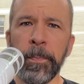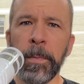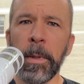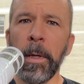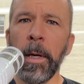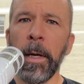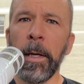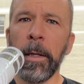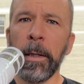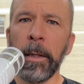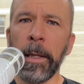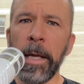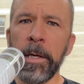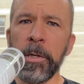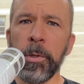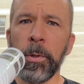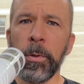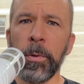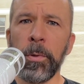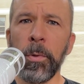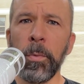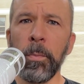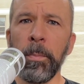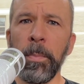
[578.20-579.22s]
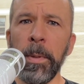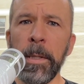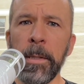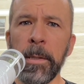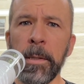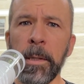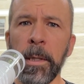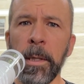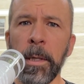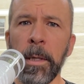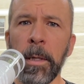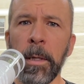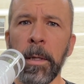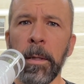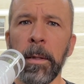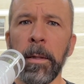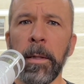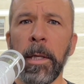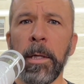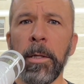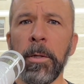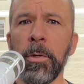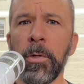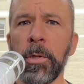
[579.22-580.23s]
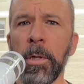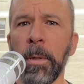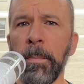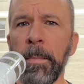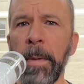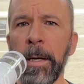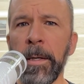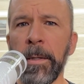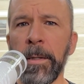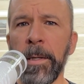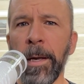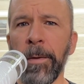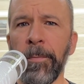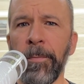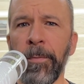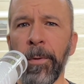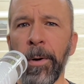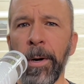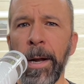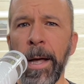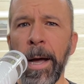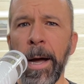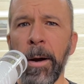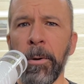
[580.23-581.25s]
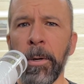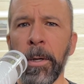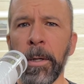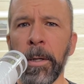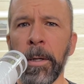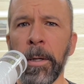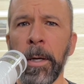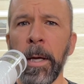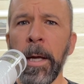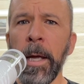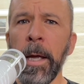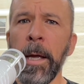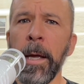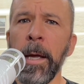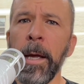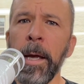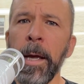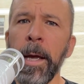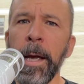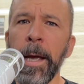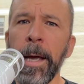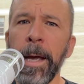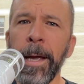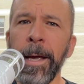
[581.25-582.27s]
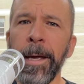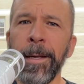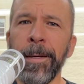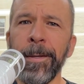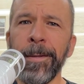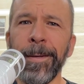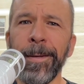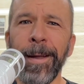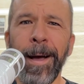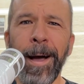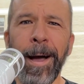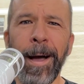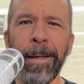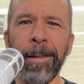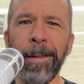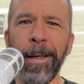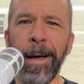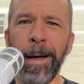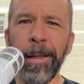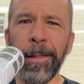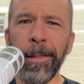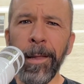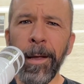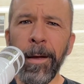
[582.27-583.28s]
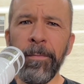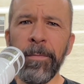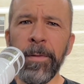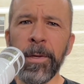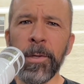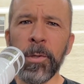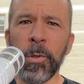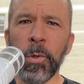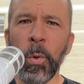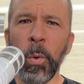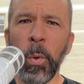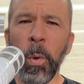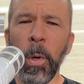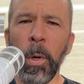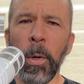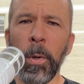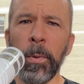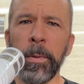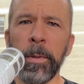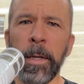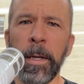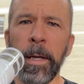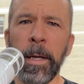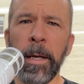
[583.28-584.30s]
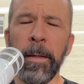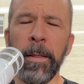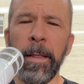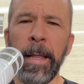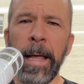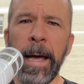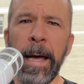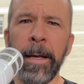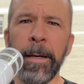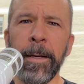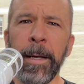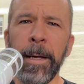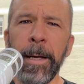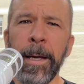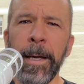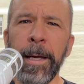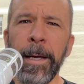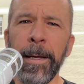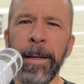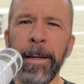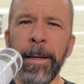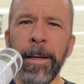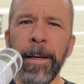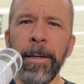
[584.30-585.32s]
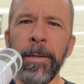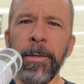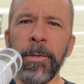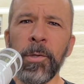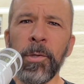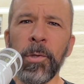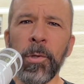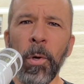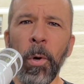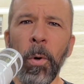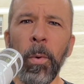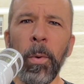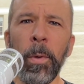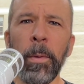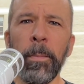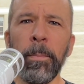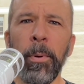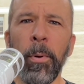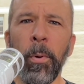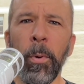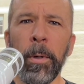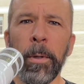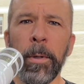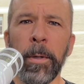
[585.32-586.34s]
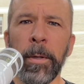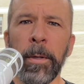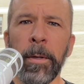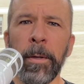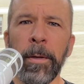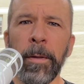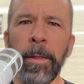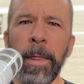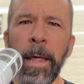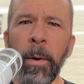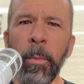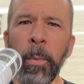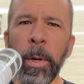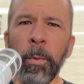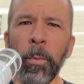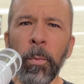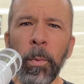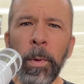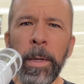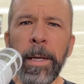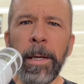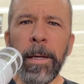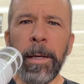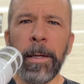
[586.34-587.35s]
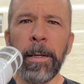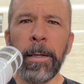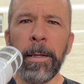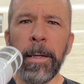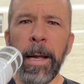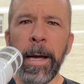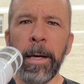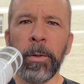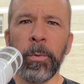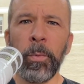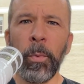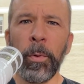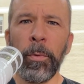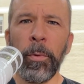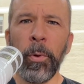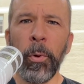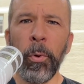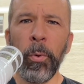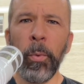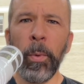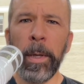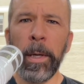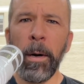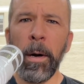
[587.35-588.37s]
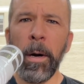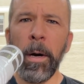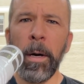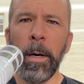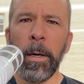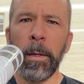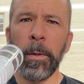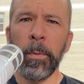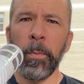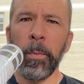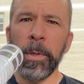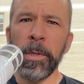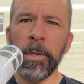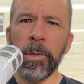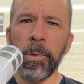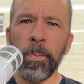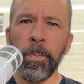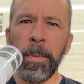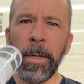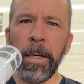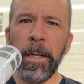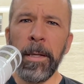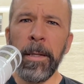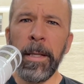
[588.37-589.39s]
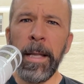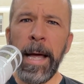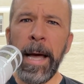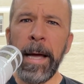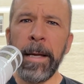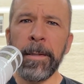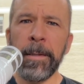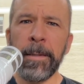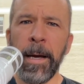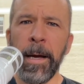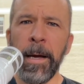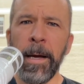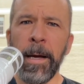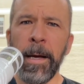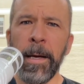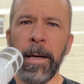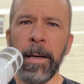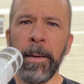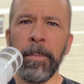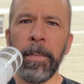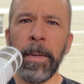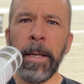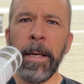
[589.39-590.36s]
Unless you're too busy, then you should meditate for an hour. And I love this quote in that it is so important that we reconnect with who we are and we spend that time